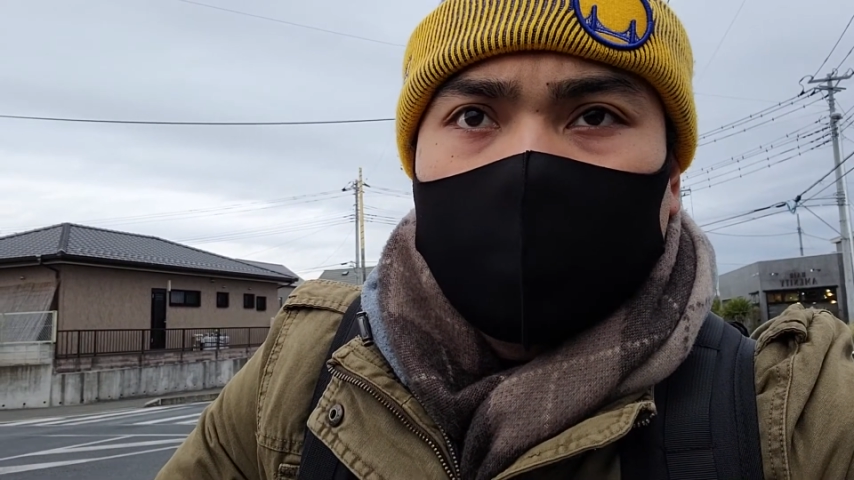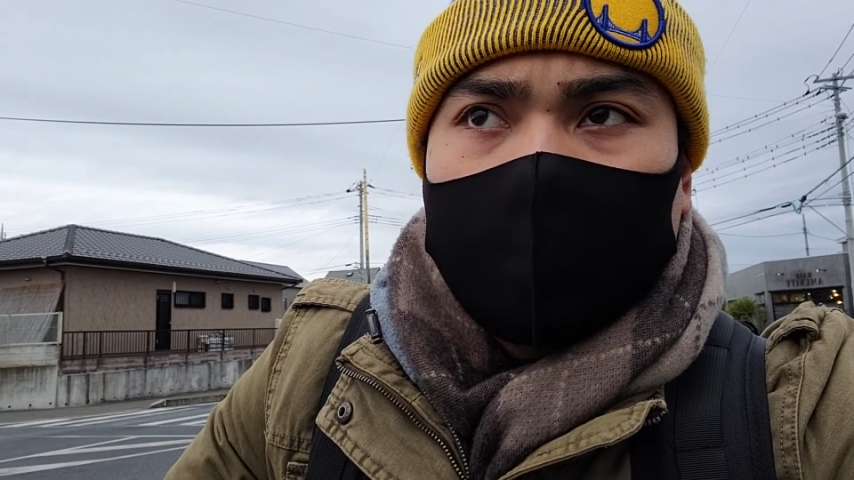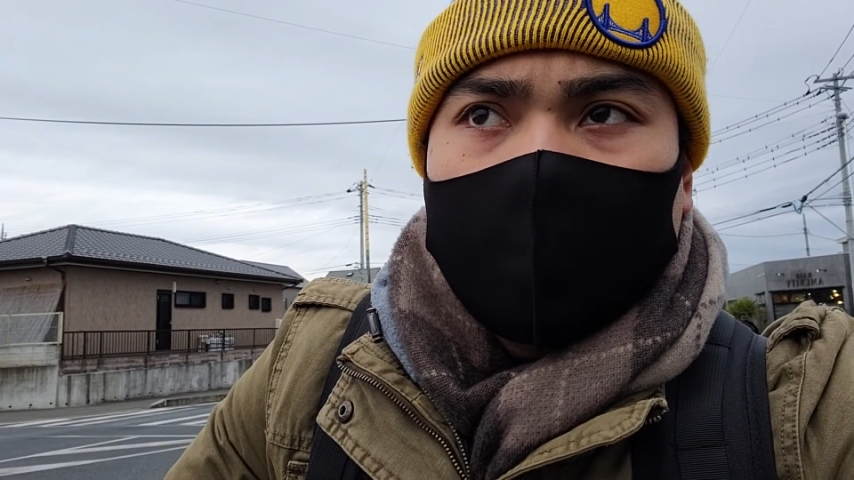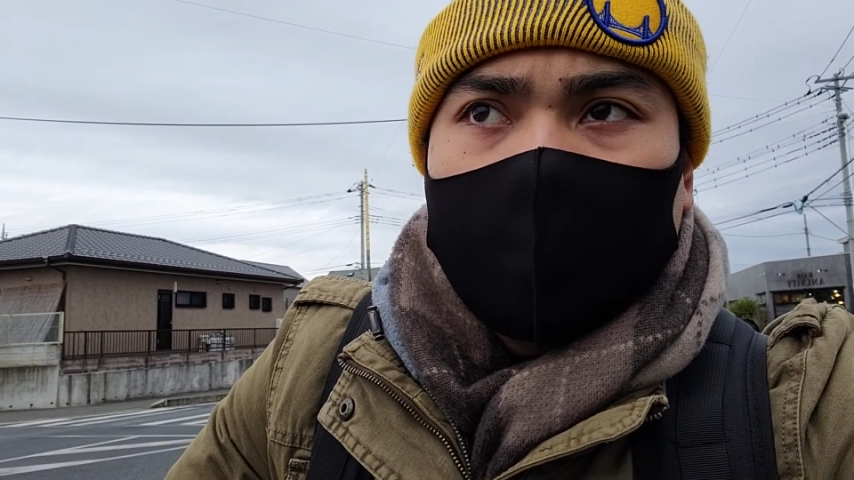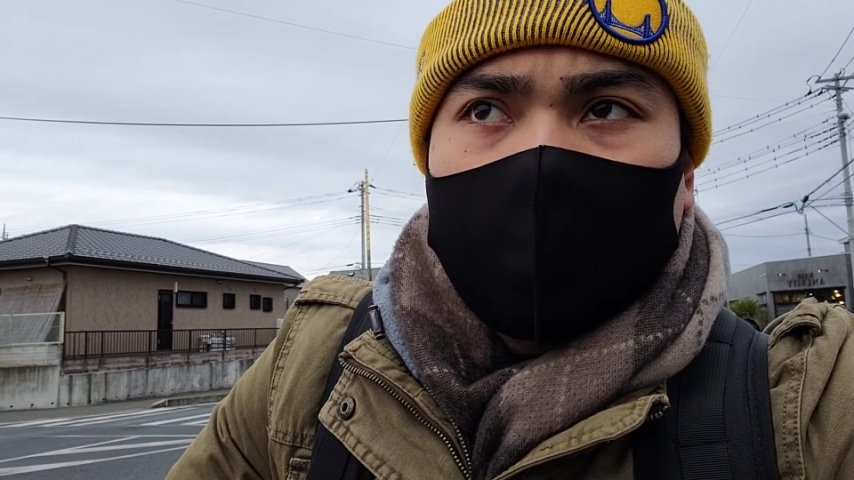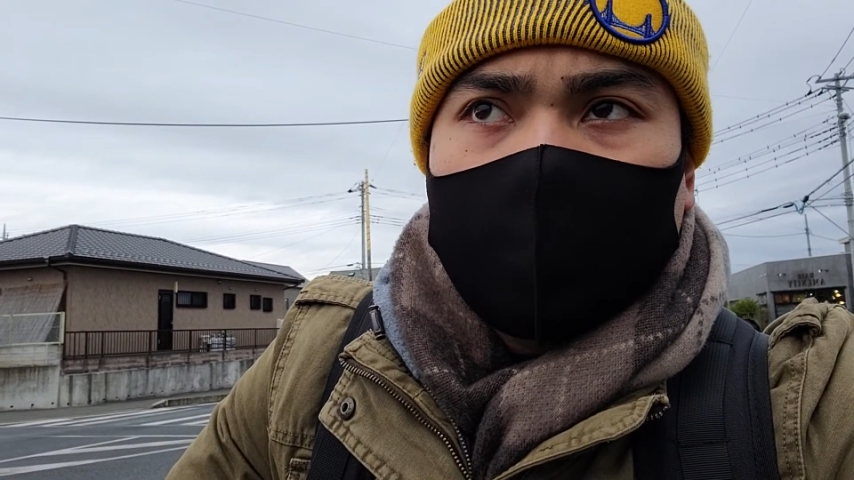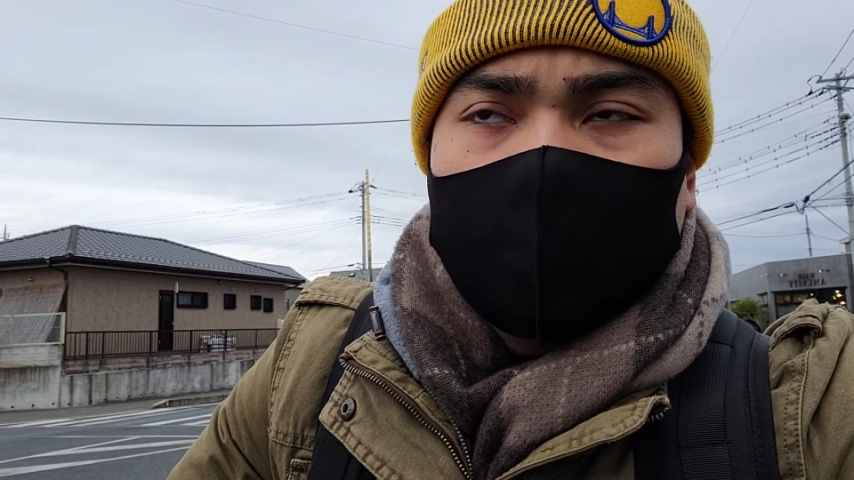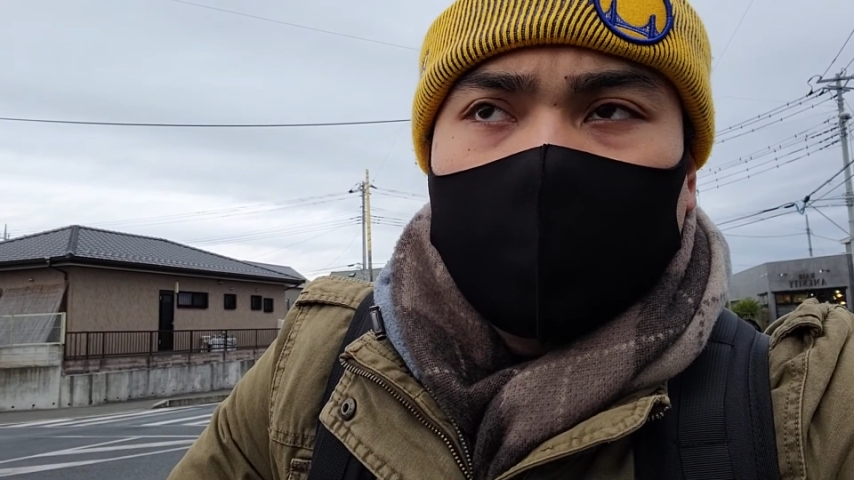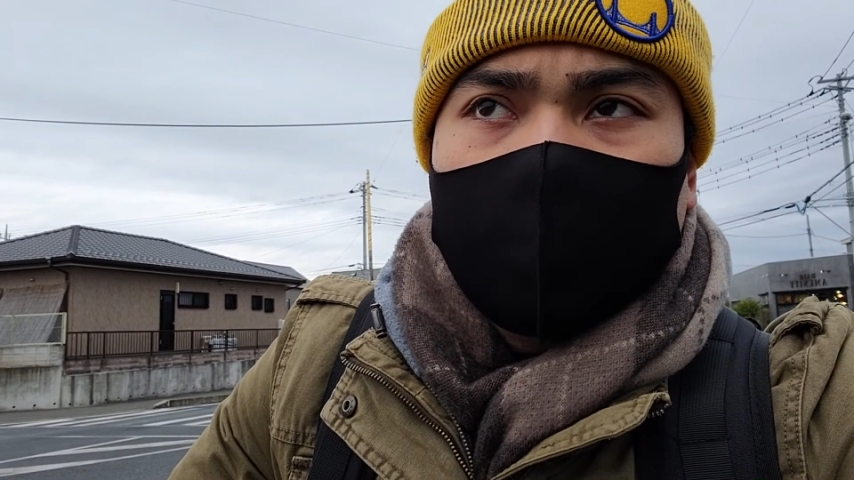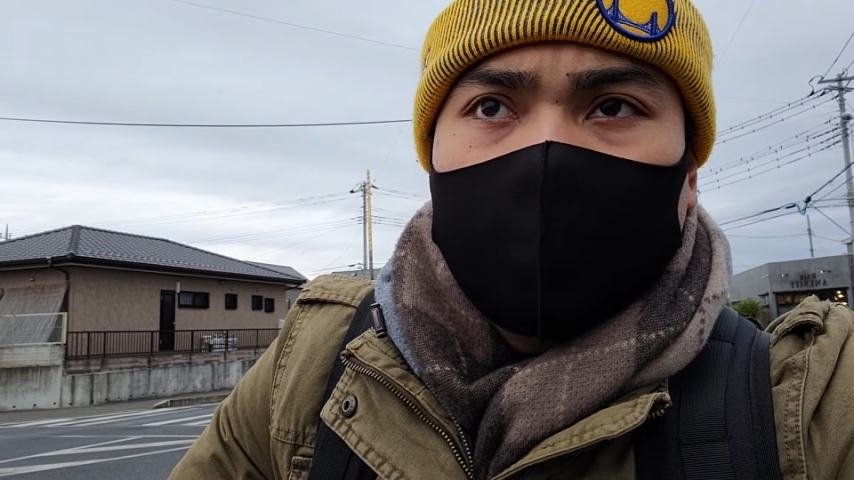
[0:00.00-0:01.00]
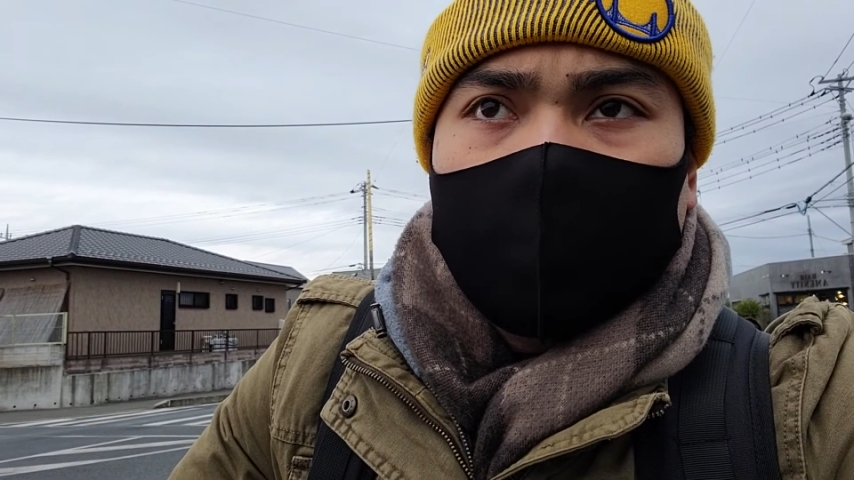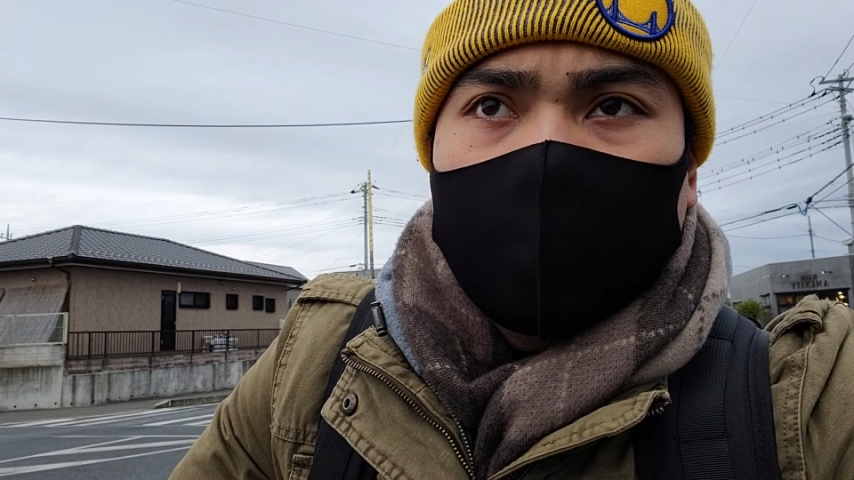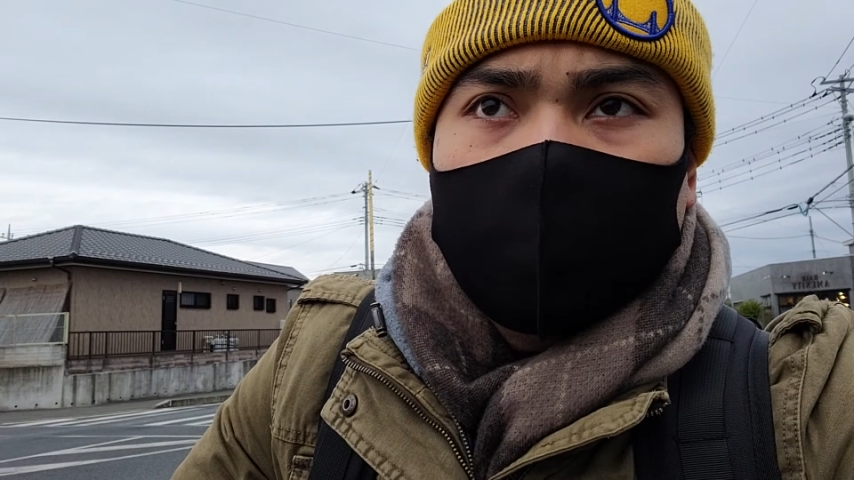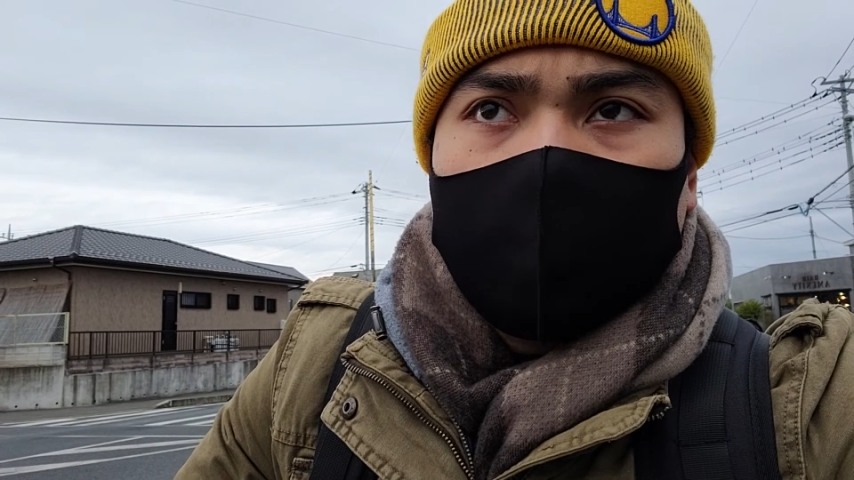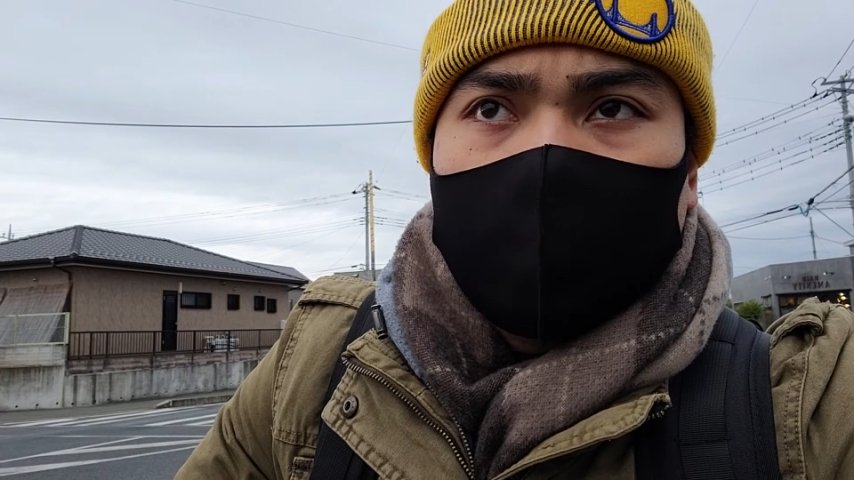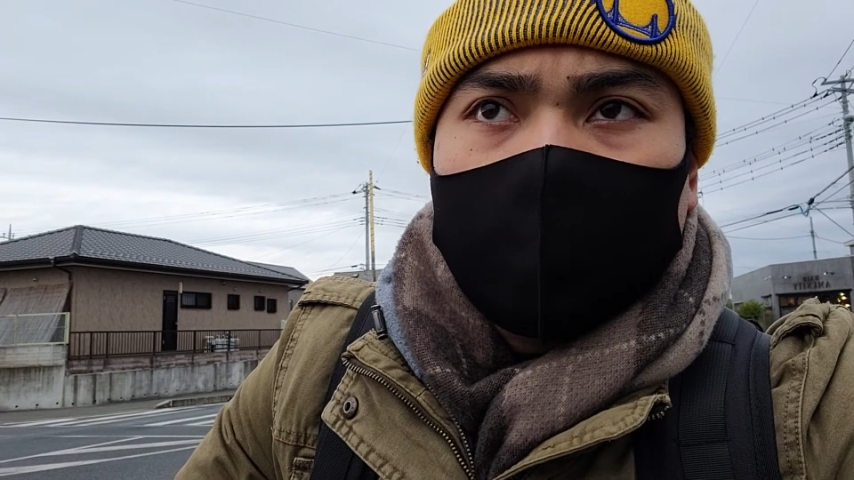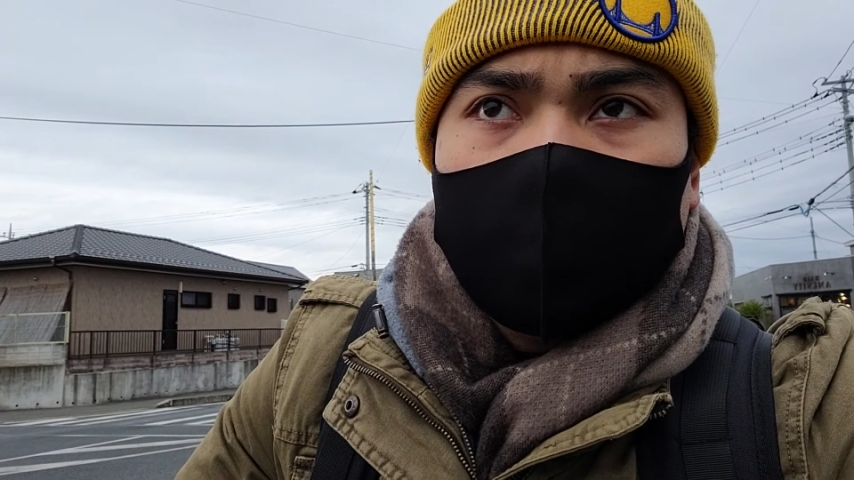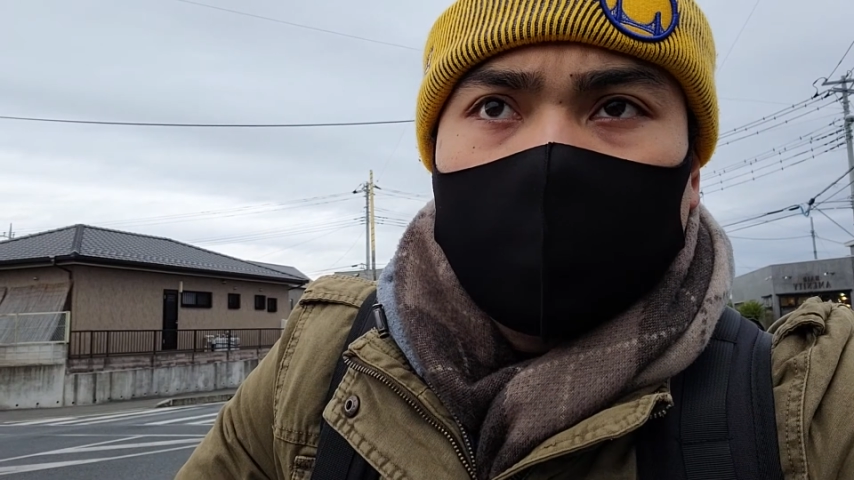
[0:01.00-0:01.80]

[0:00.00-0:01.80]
and then they just give me change,